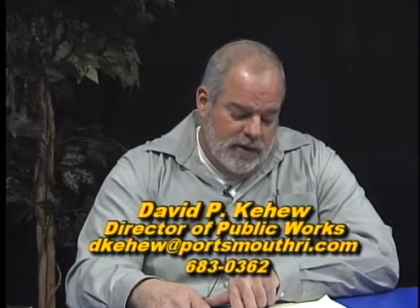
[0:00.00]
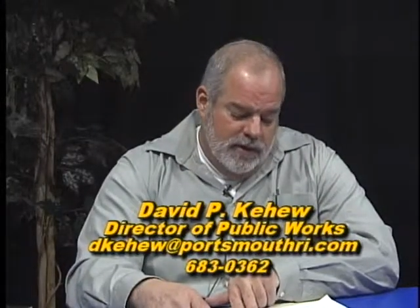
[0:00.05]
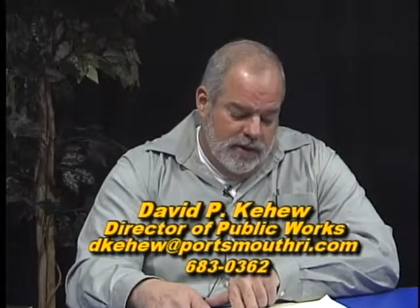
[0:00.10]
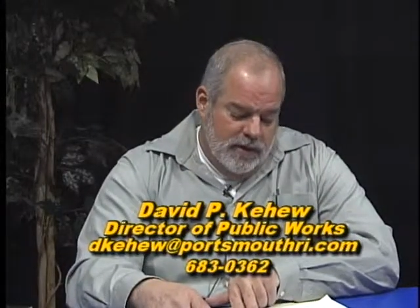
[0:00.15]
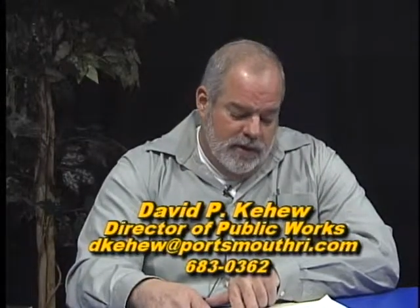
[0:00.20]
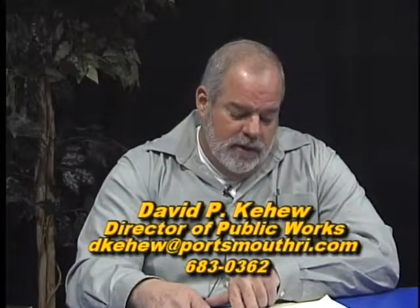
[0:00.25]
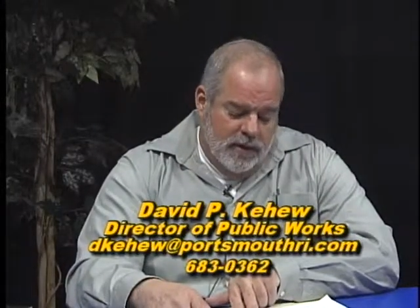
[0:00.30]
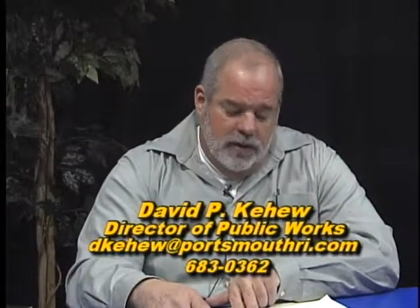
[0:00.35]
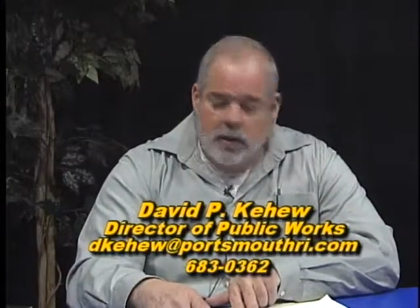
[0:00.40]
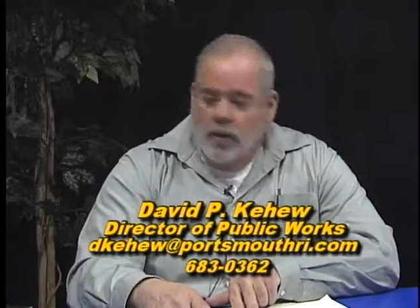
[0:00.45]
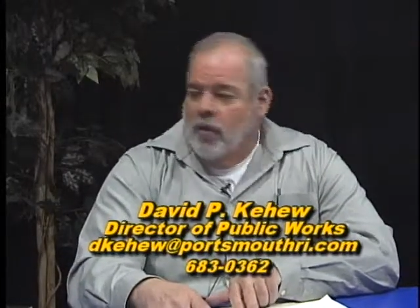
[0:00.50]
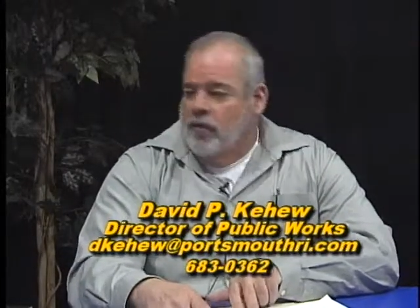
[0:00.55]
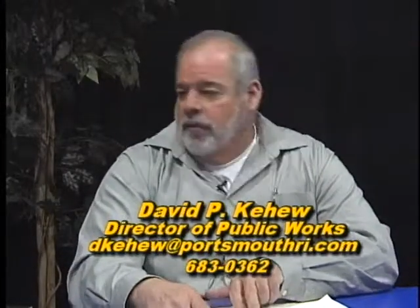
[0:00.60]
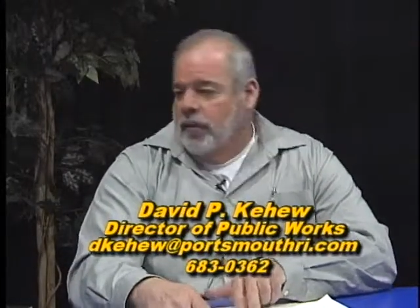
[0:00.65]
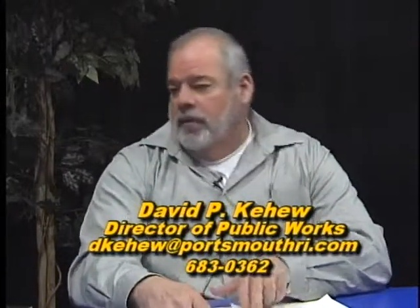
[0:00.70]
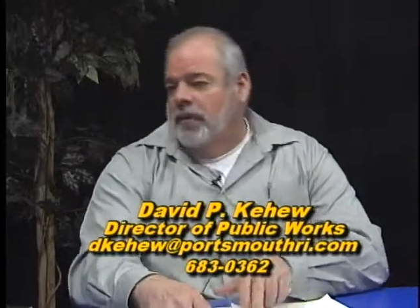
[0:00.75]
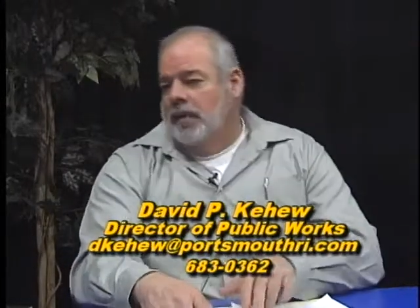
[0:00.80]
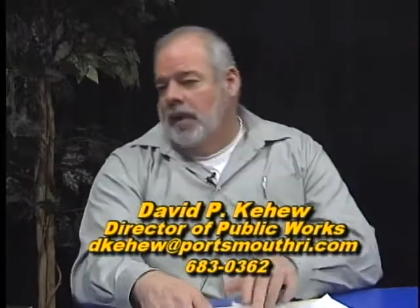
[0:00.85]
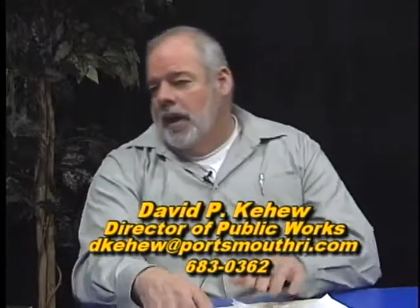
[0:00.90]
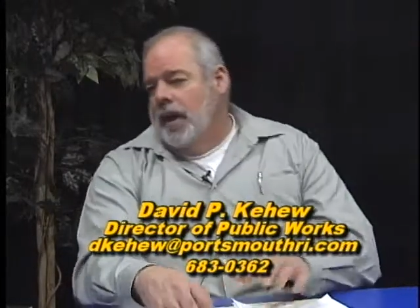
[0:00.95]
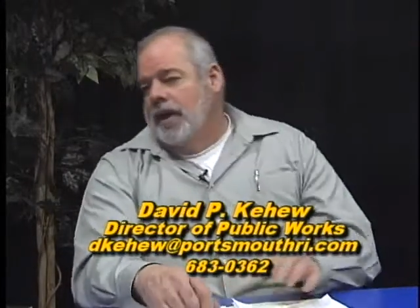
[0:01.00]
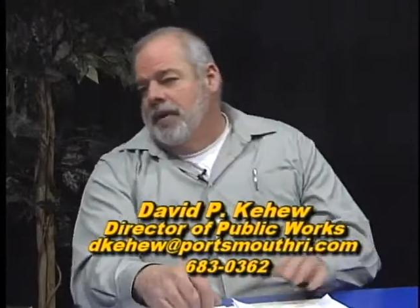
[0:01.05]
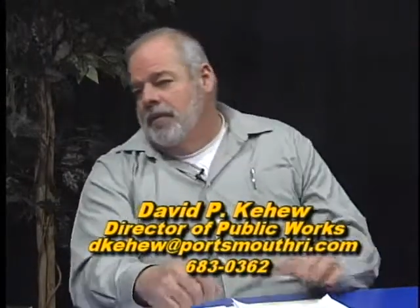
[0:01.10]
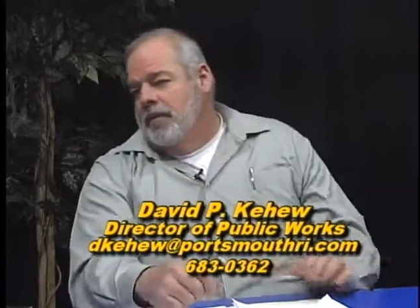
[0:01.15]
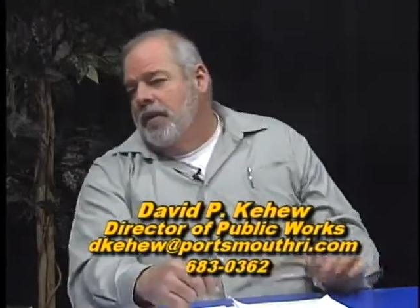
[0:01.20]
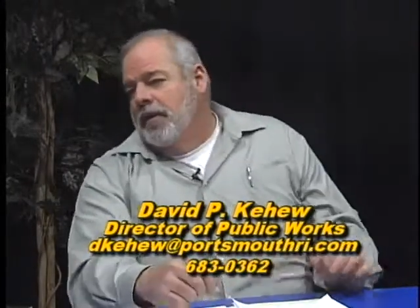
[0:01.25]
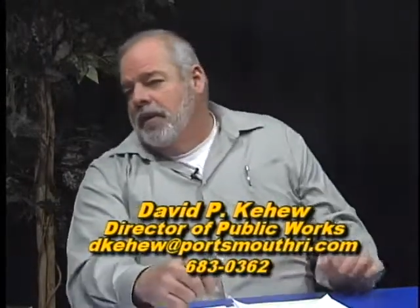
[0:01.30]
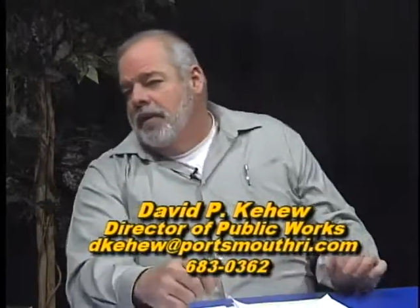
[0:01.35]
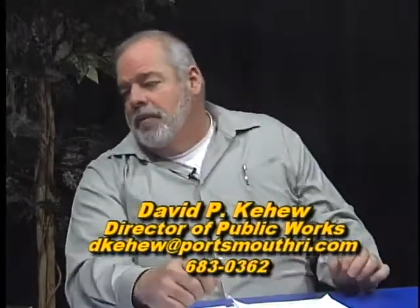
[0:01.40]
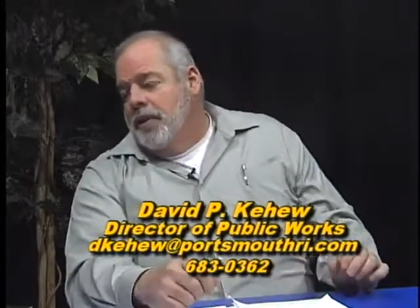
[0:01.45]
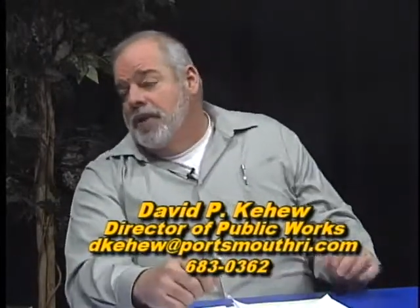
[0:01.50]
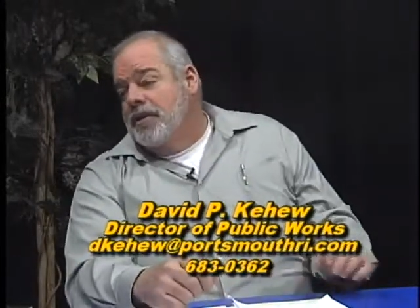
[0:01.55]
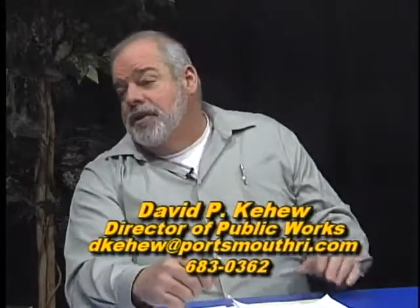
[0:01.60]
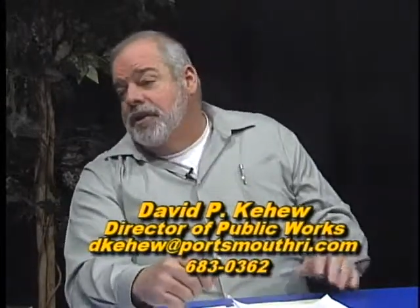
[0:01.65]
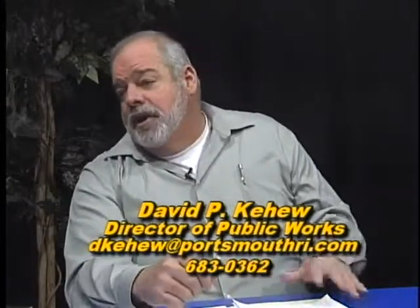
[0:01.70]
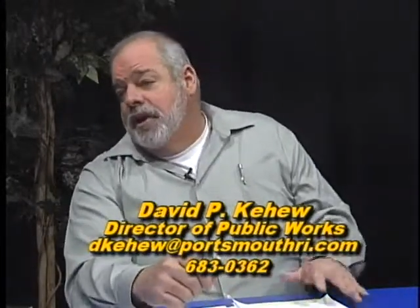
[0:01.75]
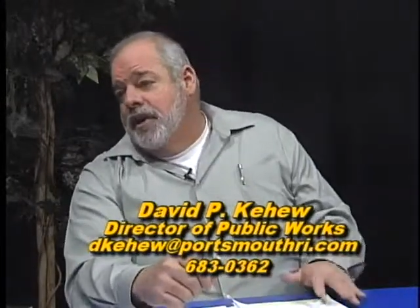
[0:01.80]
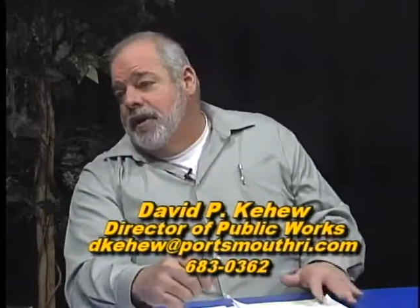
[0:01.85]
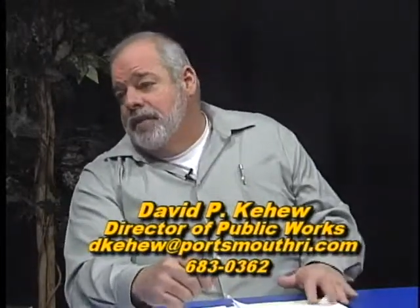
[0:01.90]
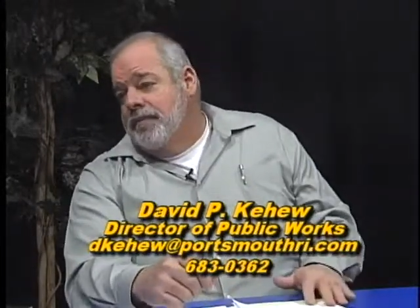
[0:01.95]
uh, an overlying uh,
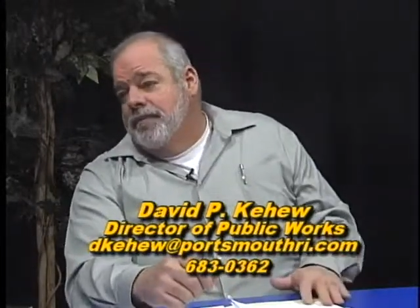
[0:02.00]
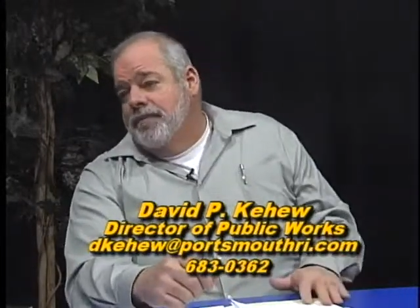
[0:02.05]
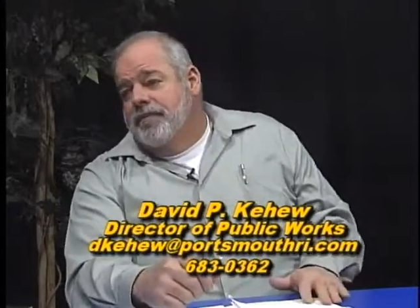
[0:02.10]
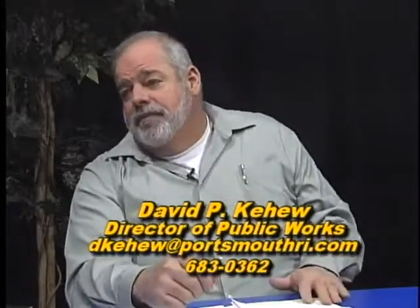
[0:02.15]
budget item.